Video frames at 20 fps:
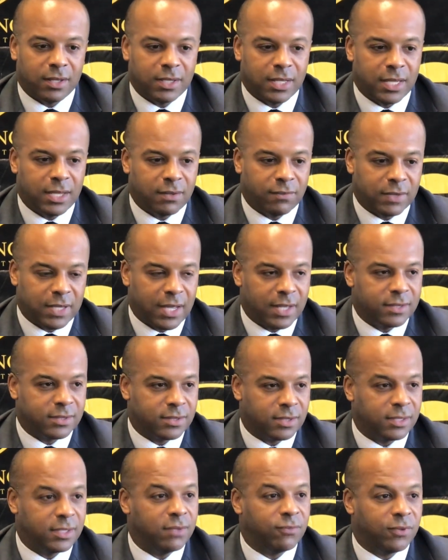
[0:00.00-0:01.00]
They have gotten
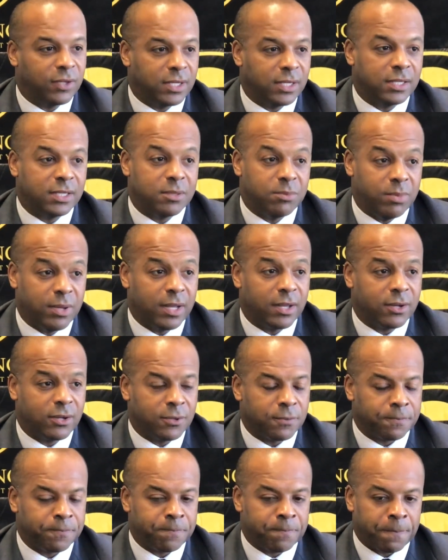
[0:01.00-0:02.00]
significantly better.
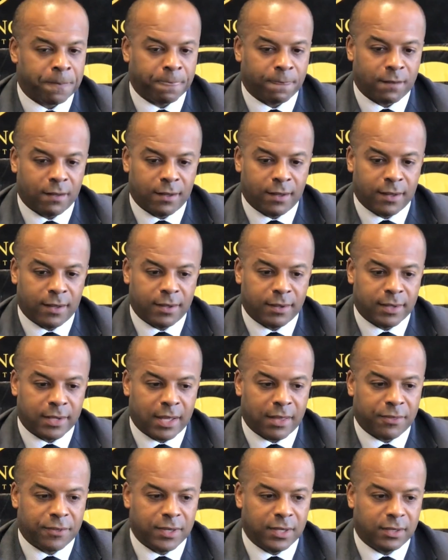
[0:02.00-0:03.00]

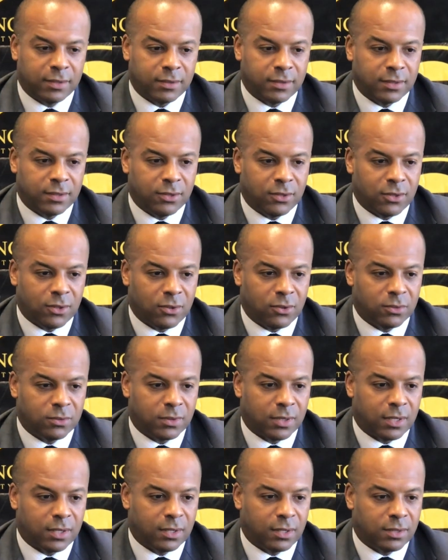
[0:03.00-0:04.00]
And I think, you
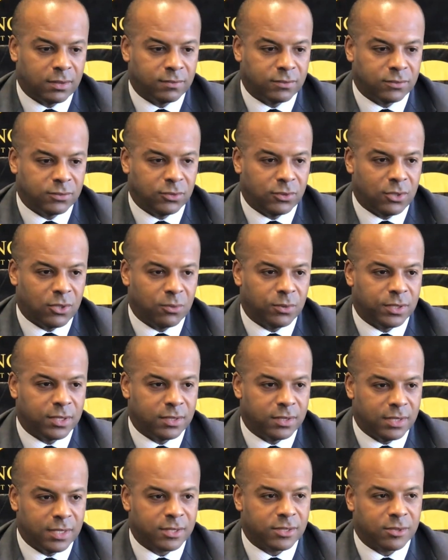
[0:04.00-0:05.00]
know, with
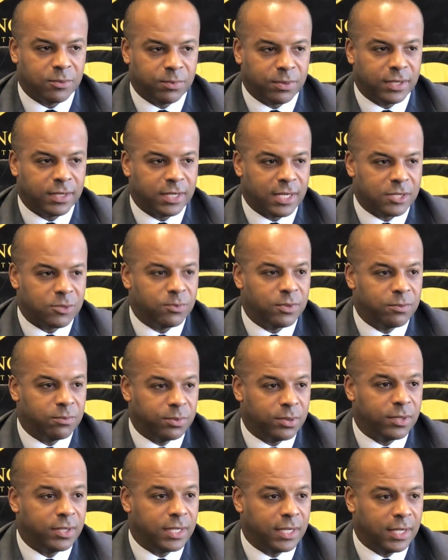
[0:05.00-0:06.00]
the discipline that's been
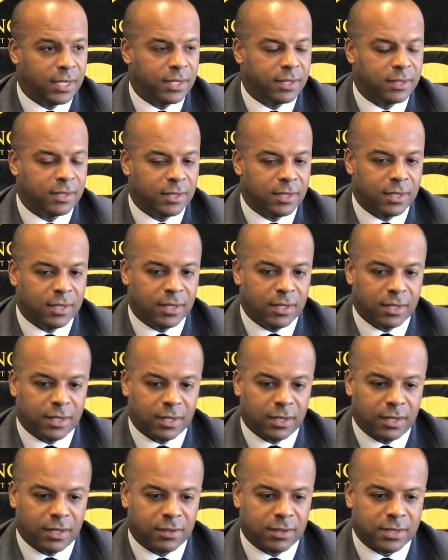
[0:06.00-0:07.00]
put in,
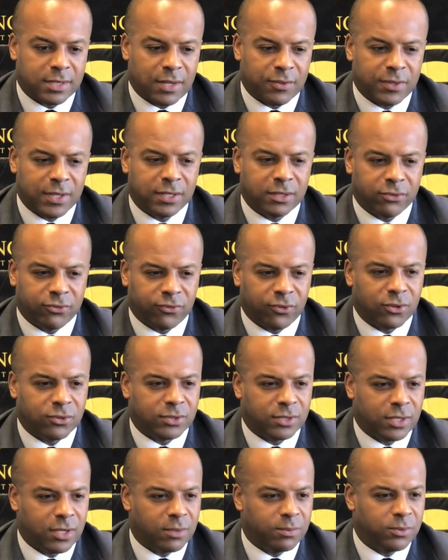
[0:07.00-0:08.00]
because I think the
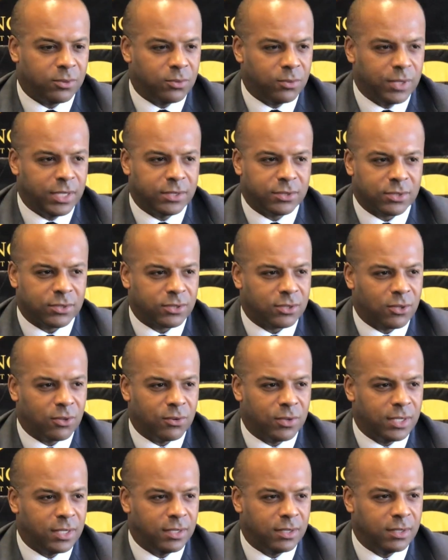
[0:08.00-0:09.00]
first couple of weeks or
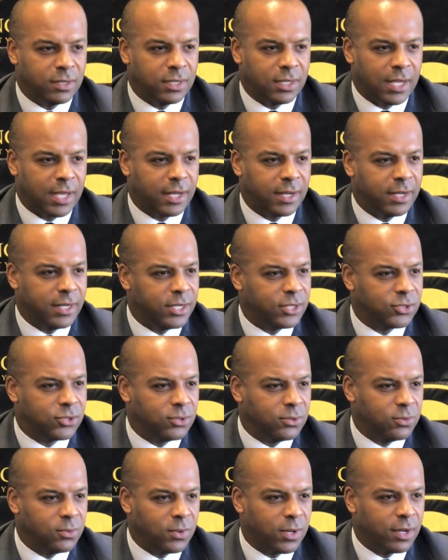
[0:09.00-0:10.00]
so, he had an
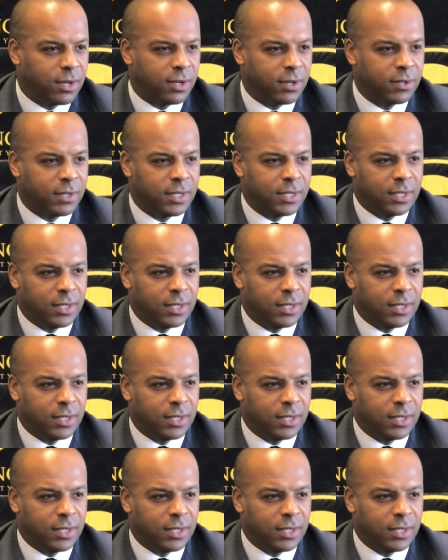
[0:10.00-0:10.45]
issue where